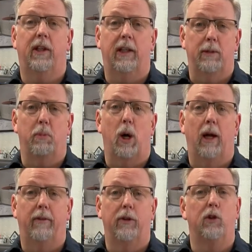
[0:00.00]
and he
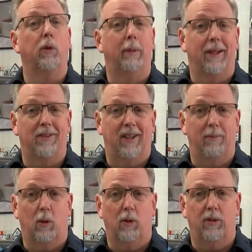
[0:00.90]
bought the two BSA
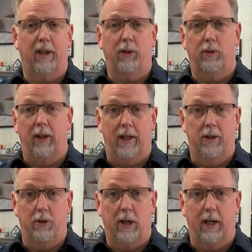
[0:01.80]
motorcycles and the
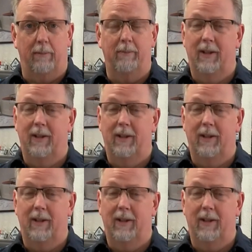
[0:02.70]
Triumph.